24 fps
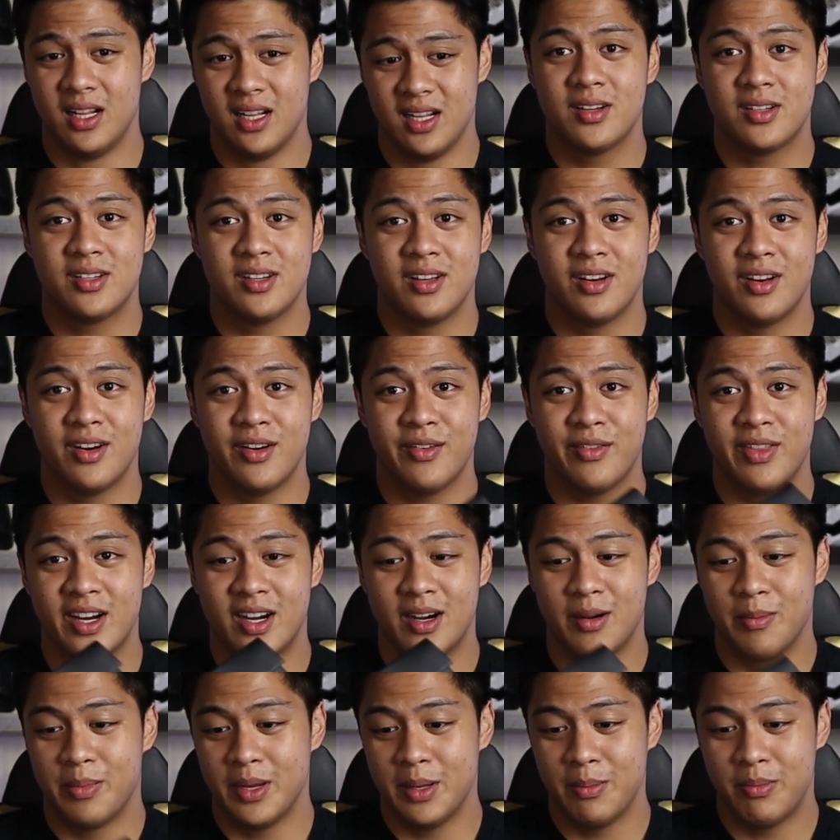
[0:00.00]
Because if
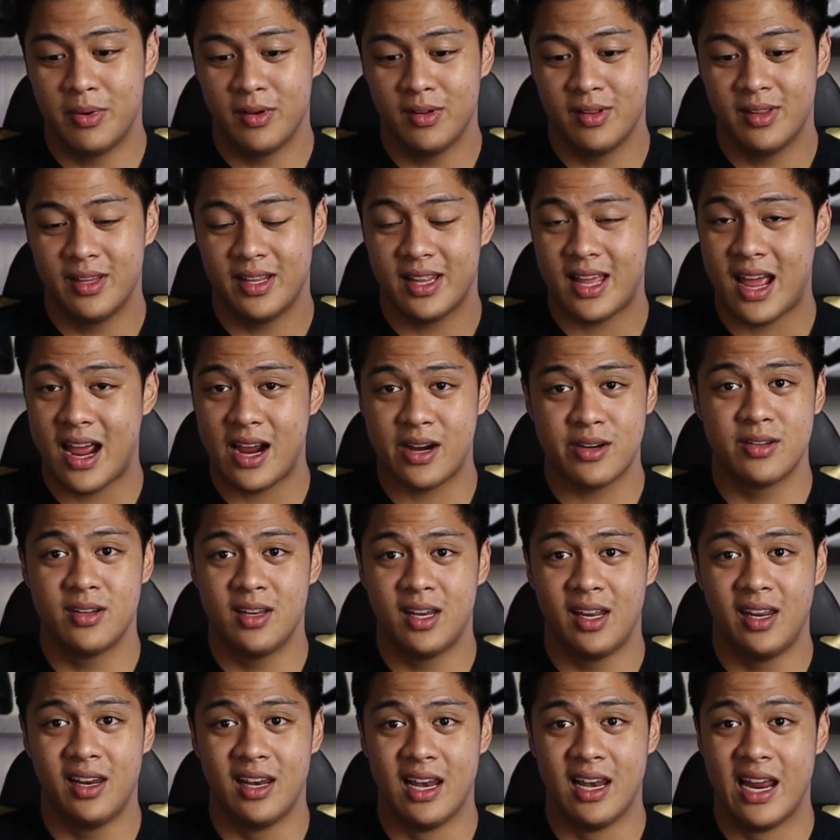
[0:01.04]
there are people that
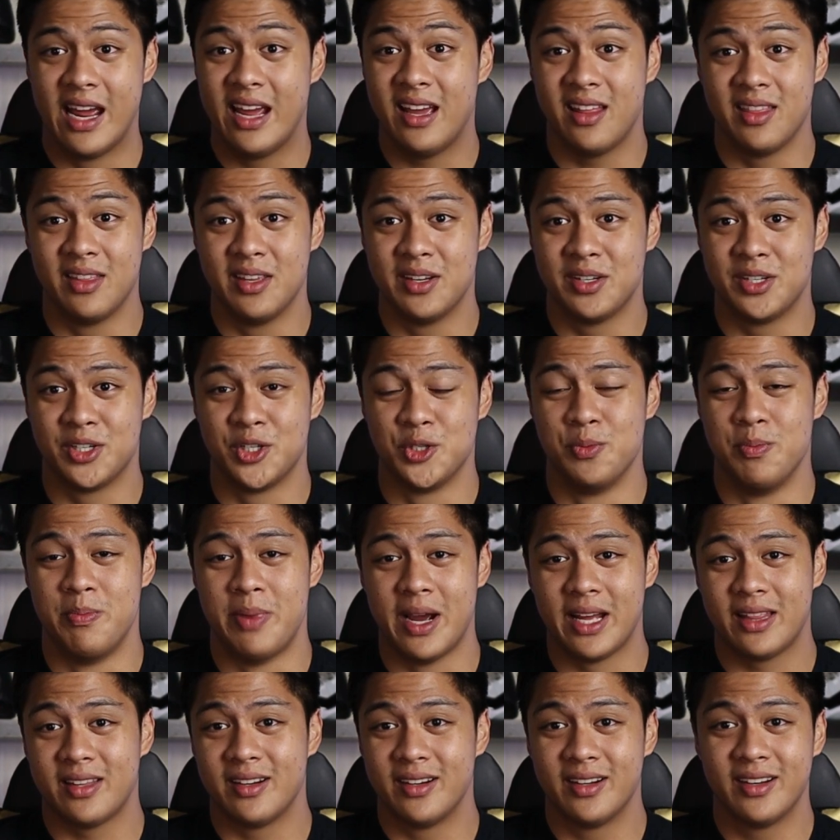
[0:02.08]
actually like this shoe
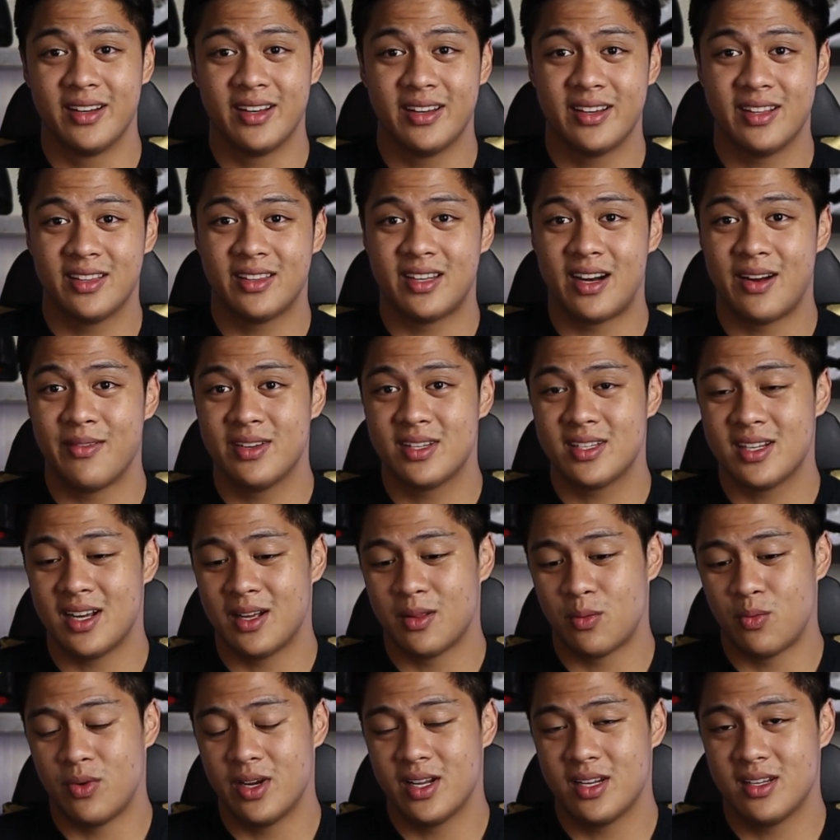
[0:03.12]
better than the Travis Scott
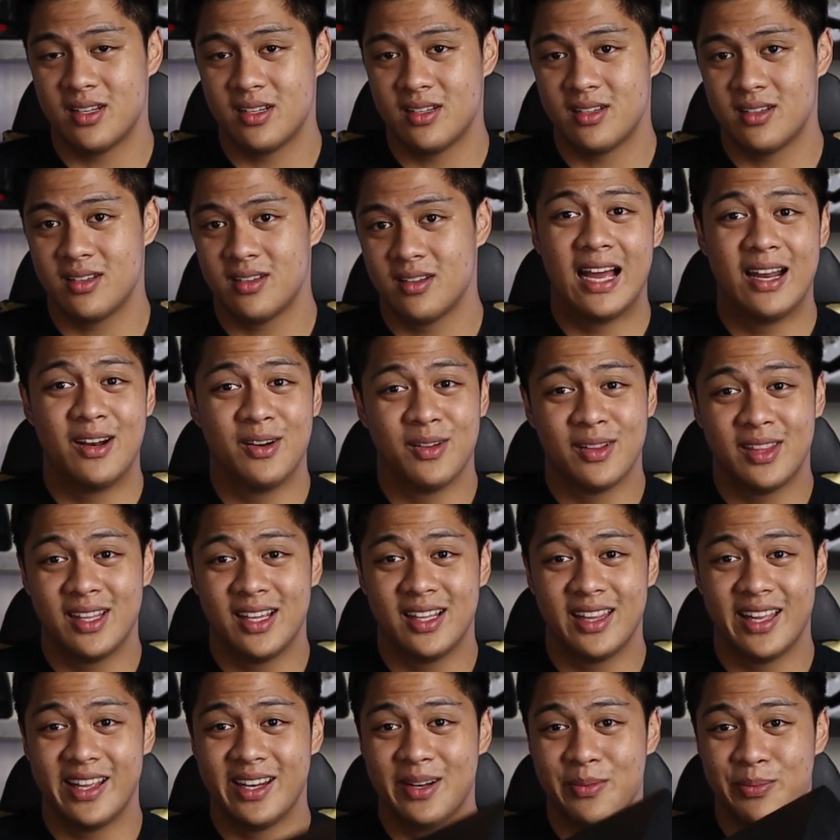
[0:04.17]
ones, I don't think
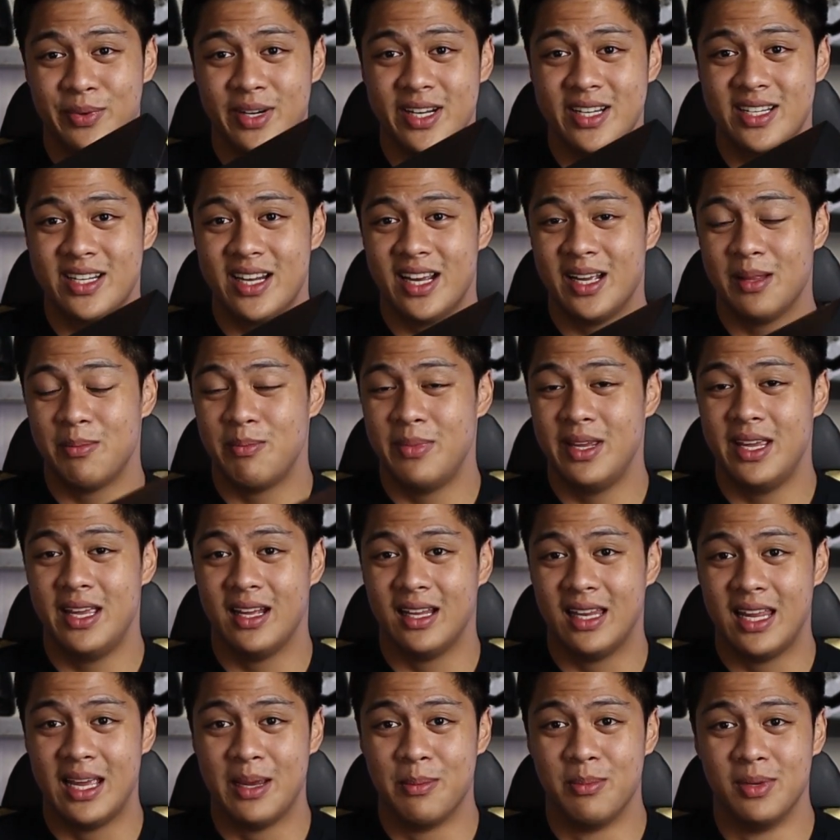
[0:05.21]
they'd appreciate being
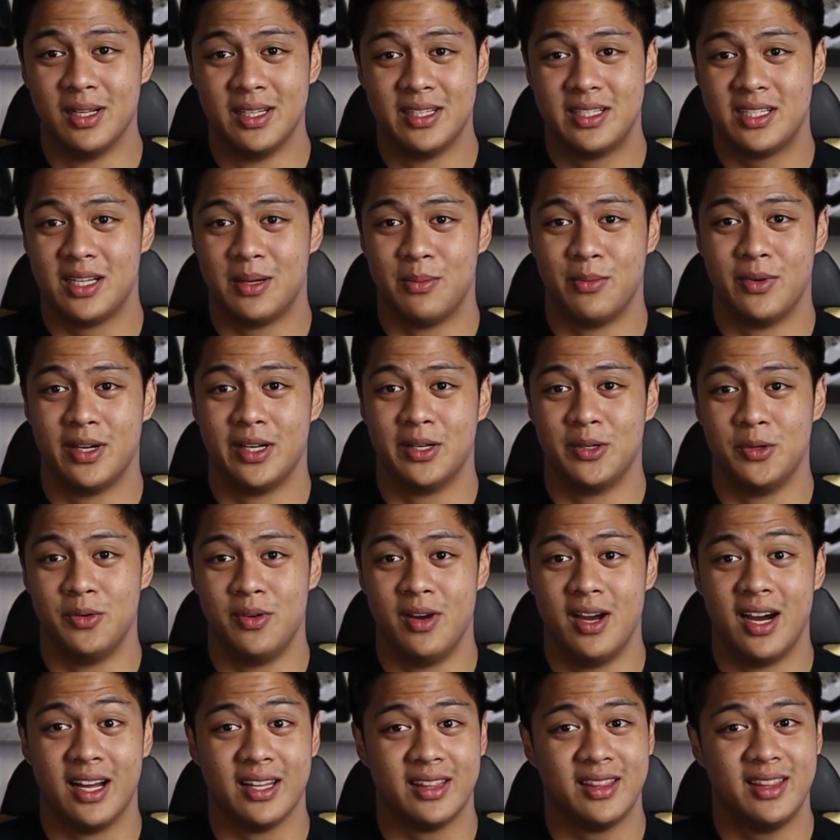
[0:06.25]
labeled someone who
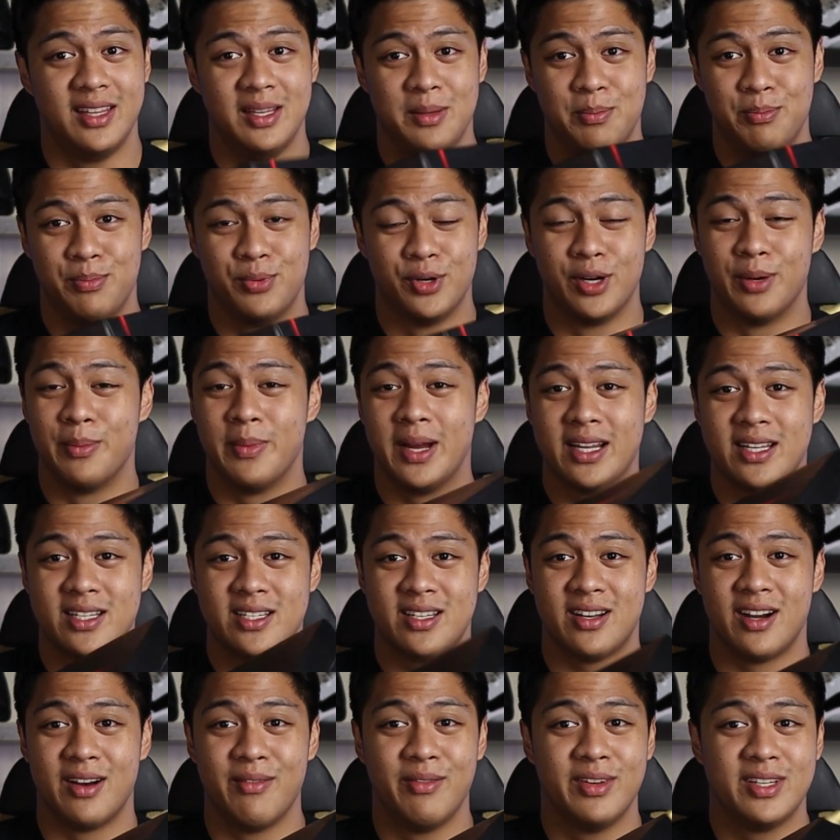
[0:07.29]
got the poor man's
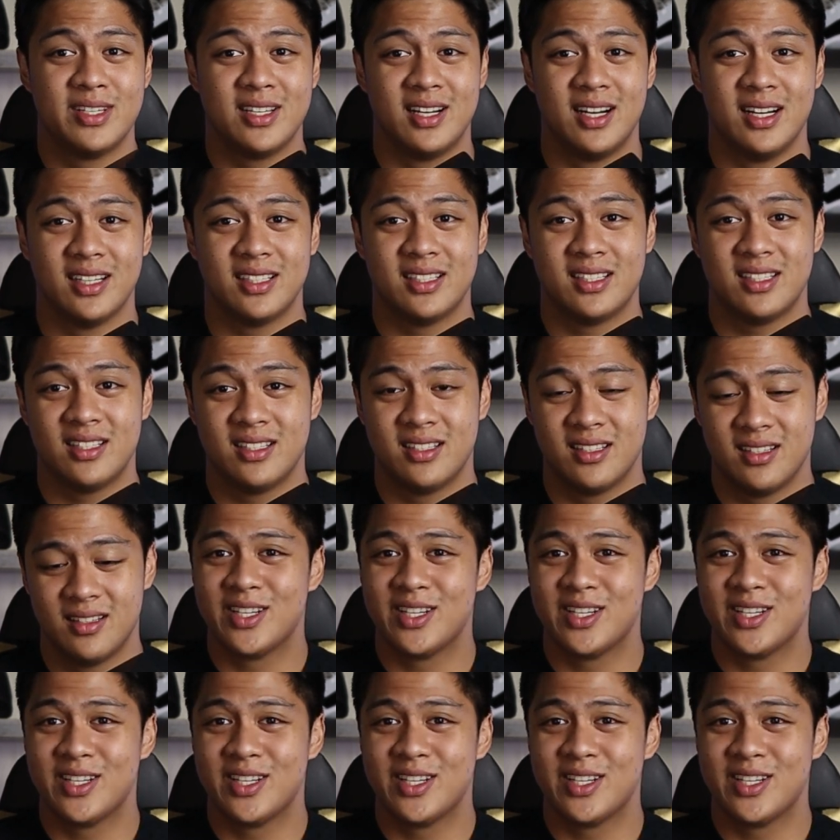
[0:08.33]
Travis Scotts.